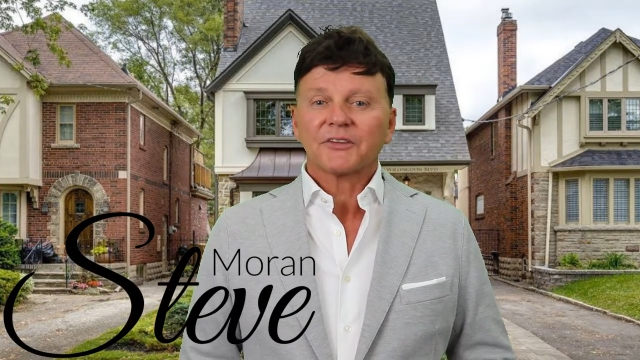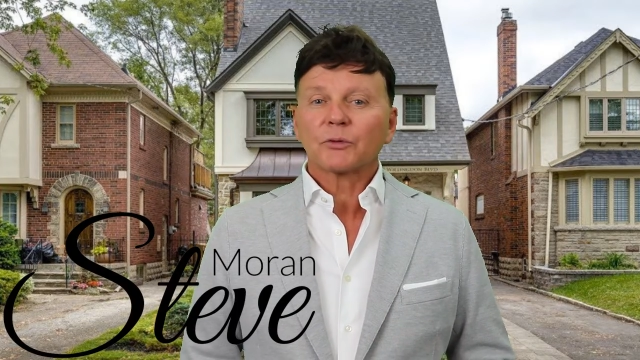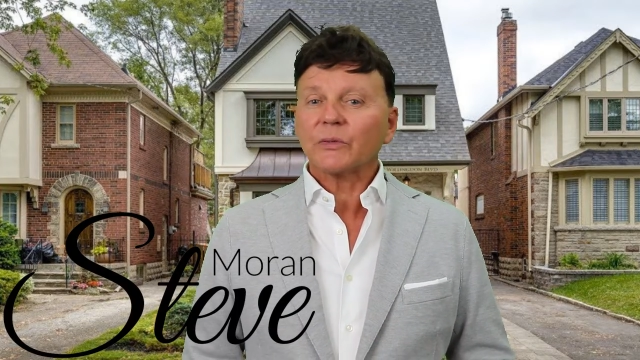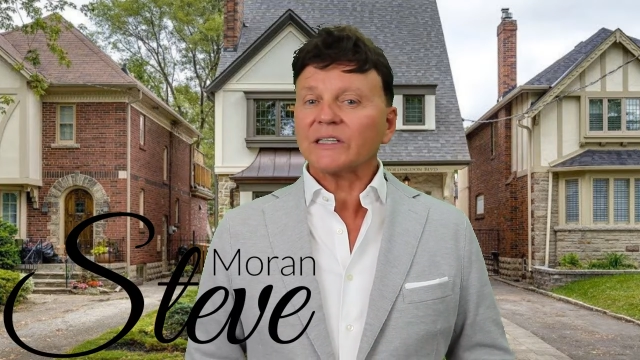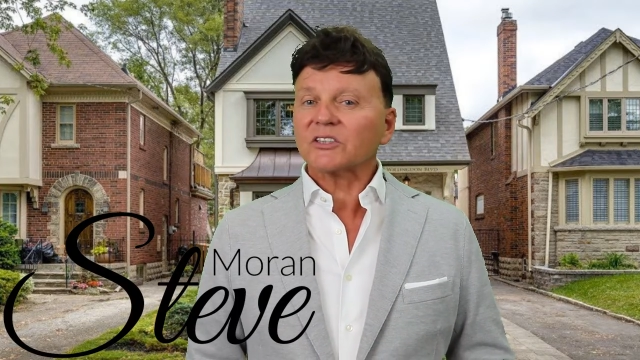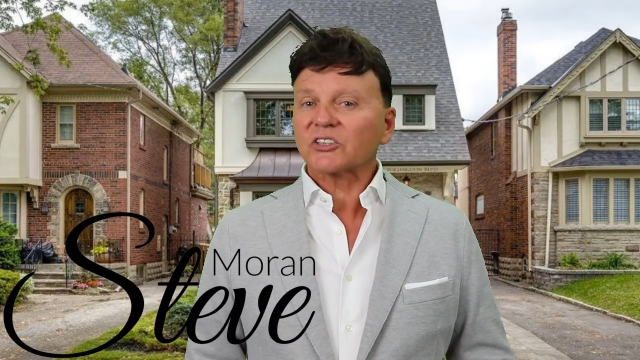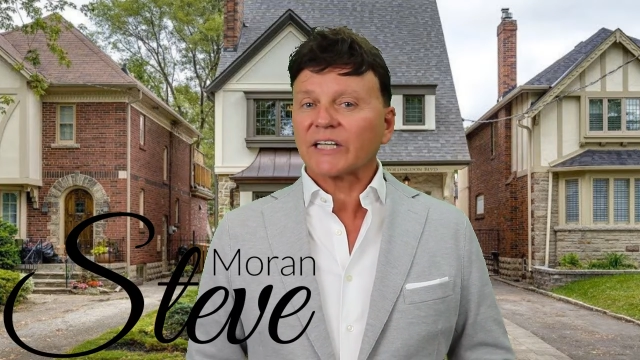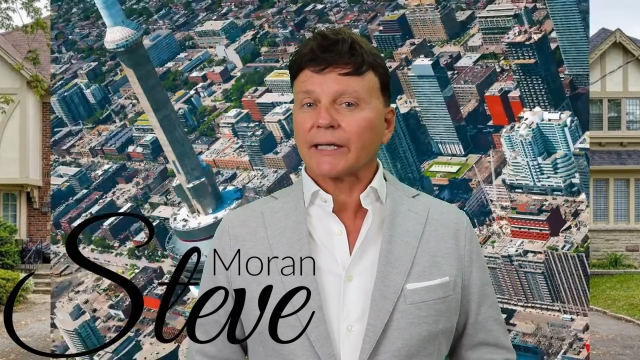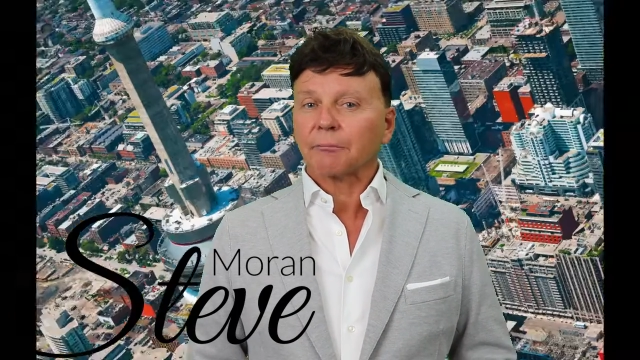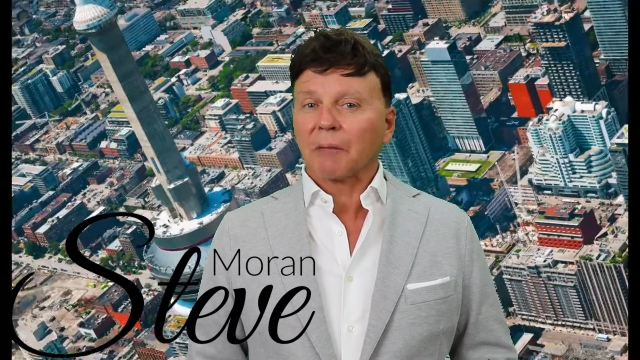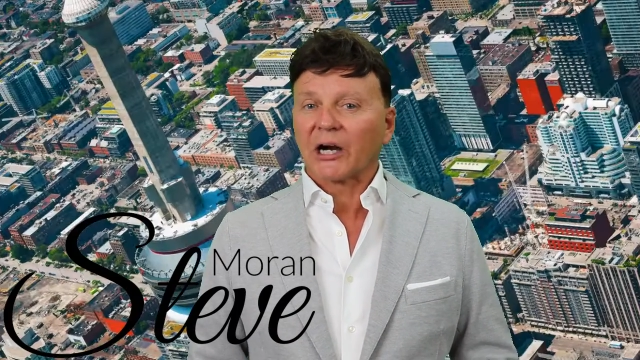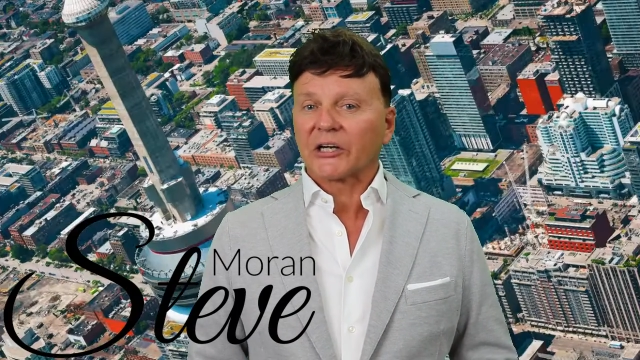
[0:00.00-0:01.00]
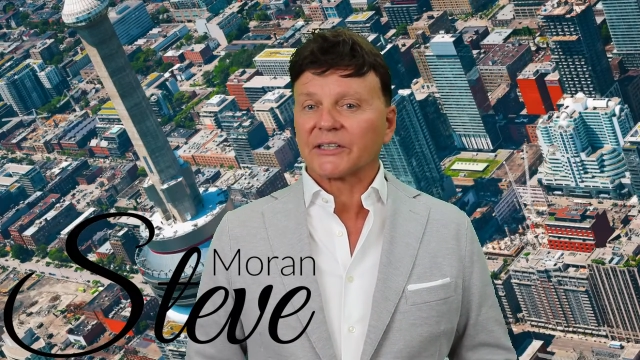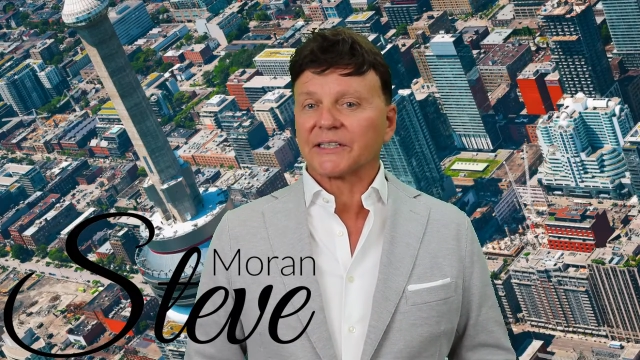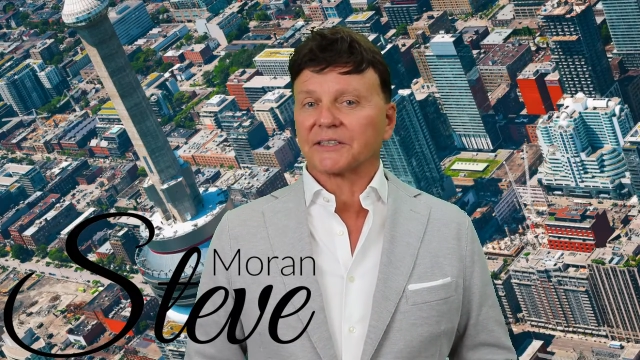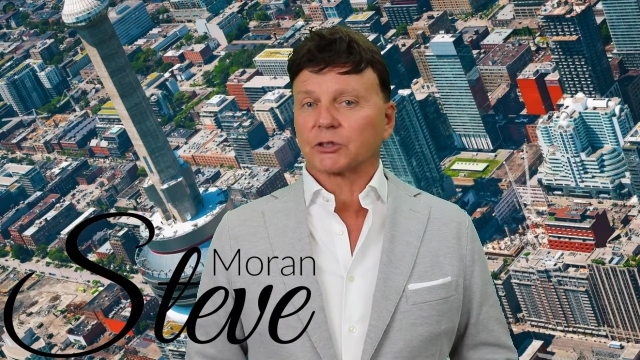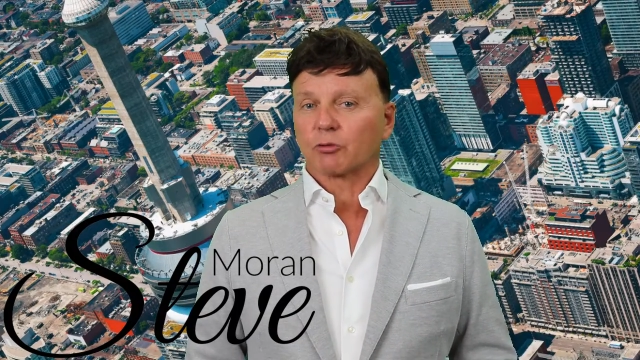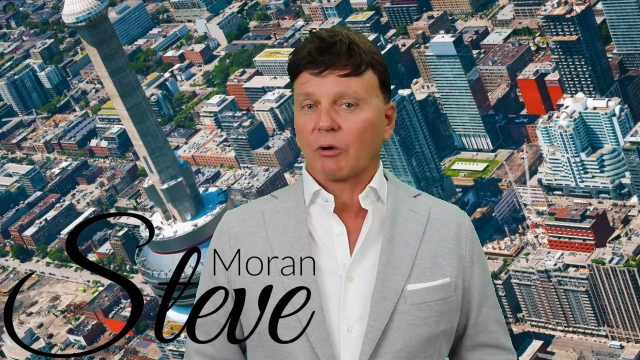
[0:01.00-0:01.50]
The real estate market
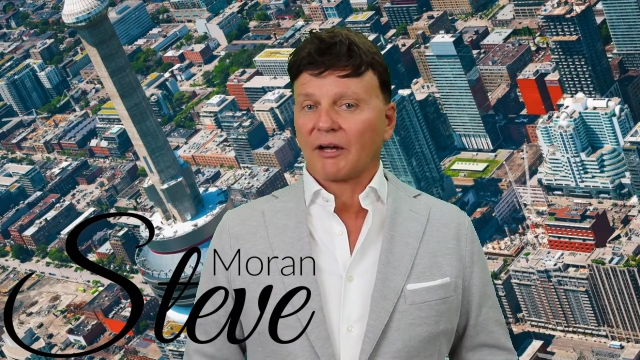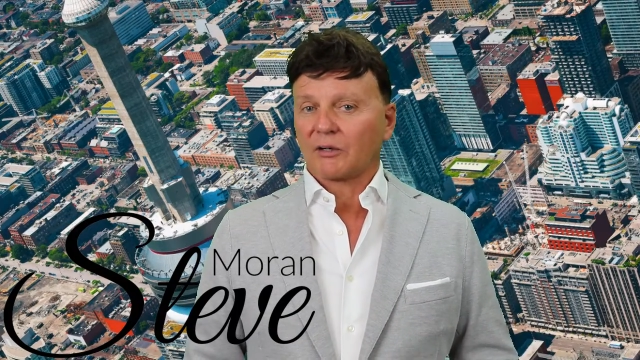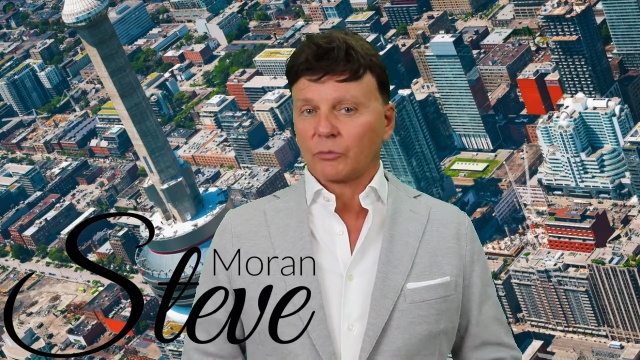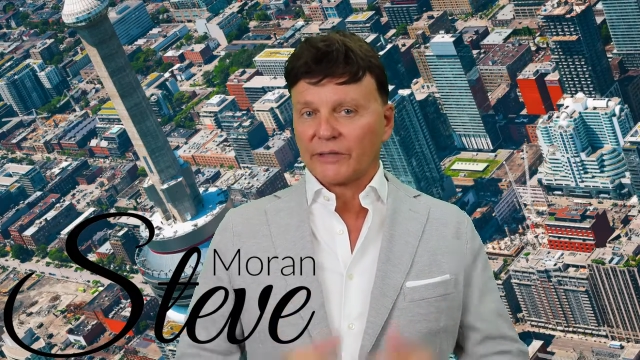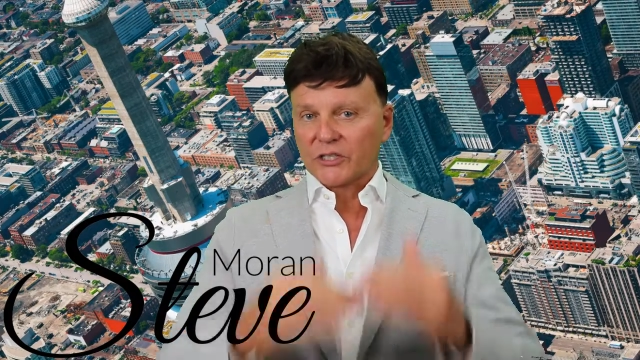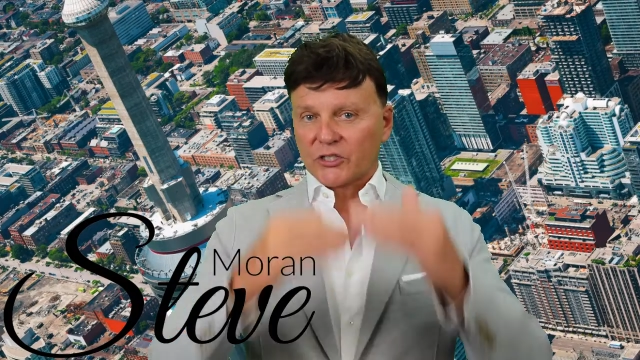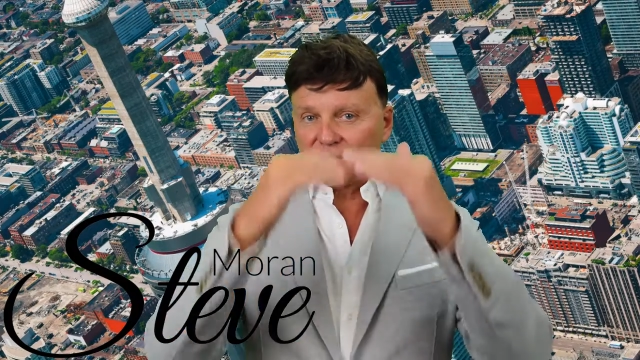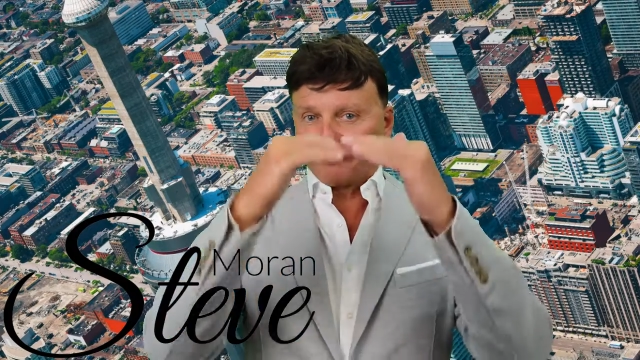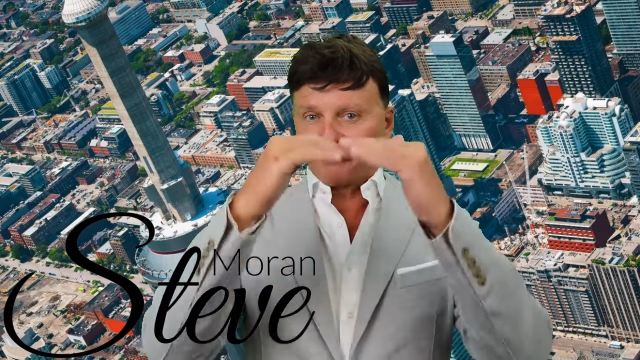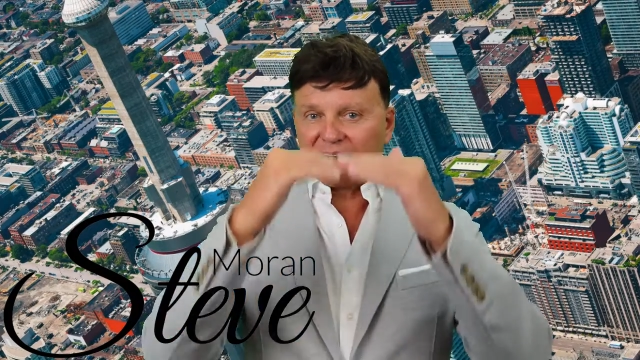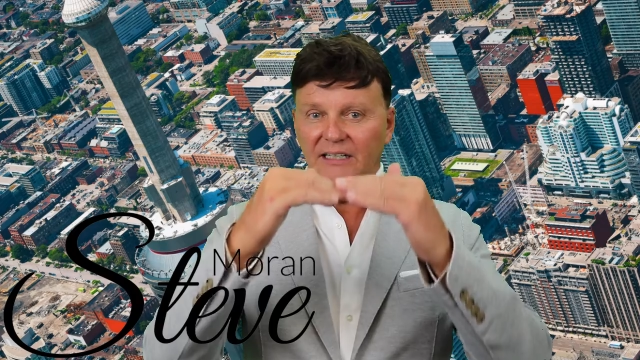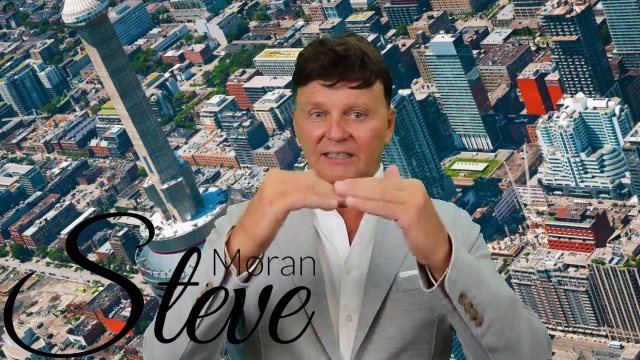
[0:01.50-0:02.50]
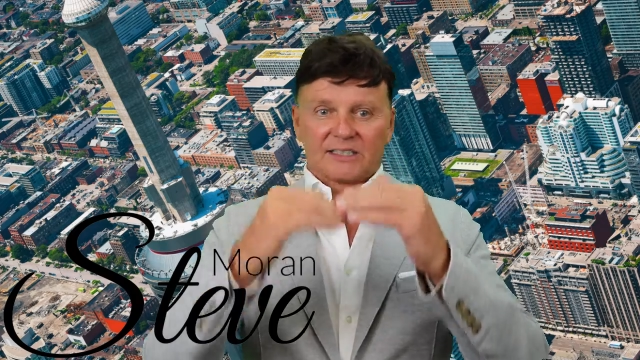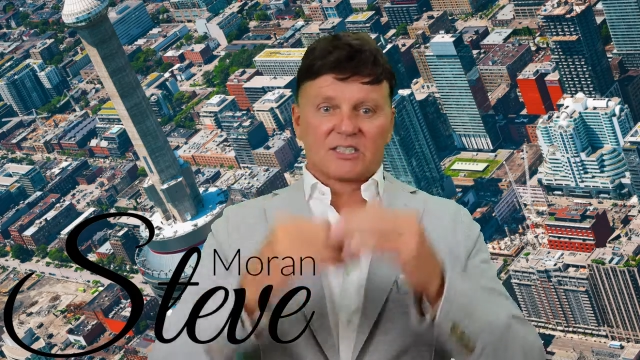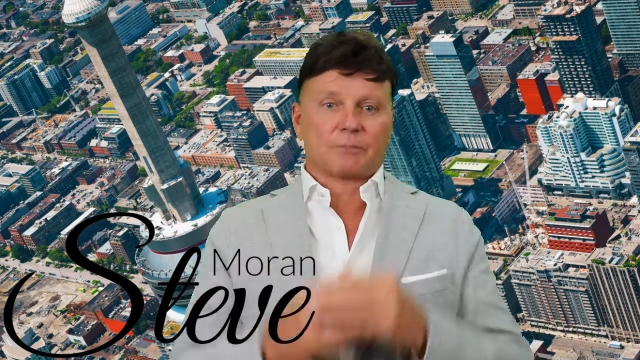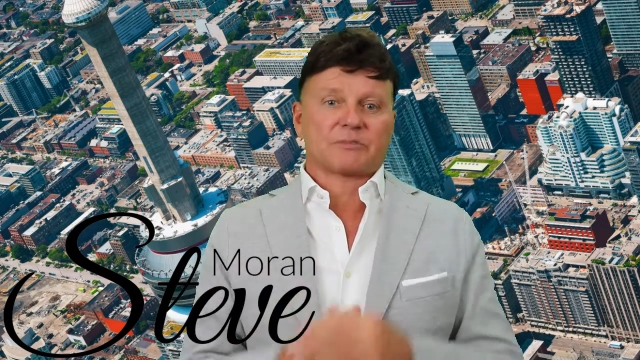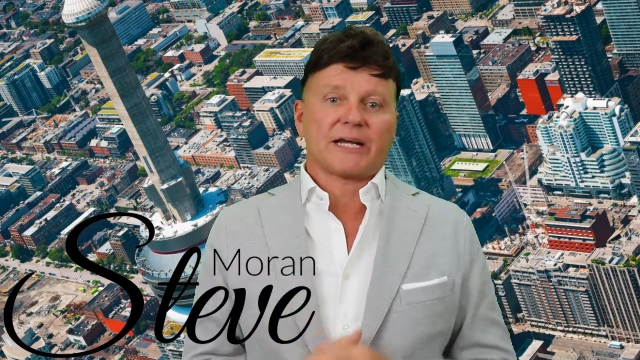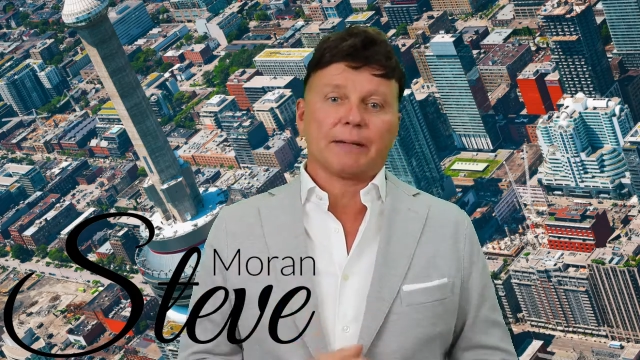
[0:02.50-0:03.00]
in the Toronto region fell in
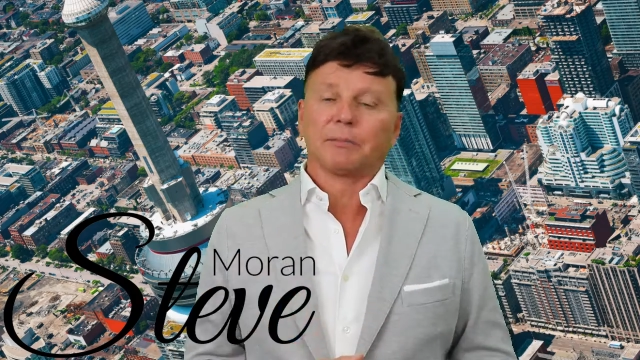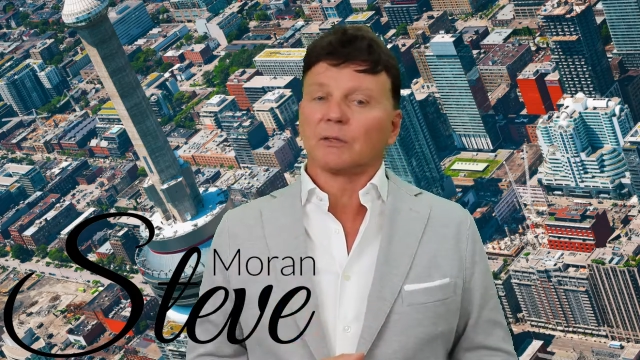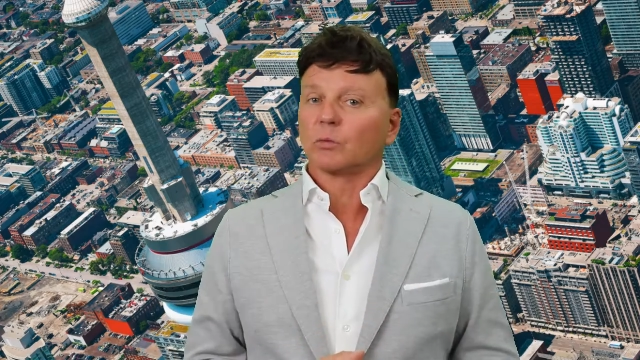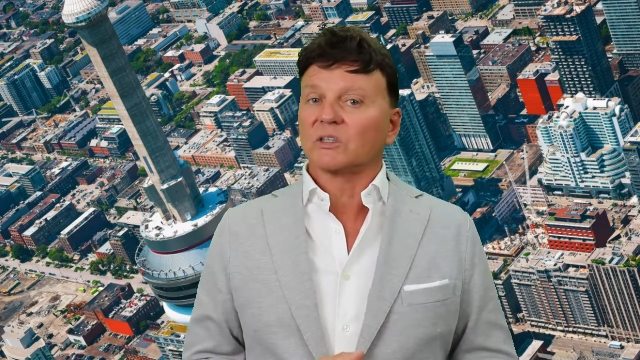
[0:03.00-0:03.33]
September,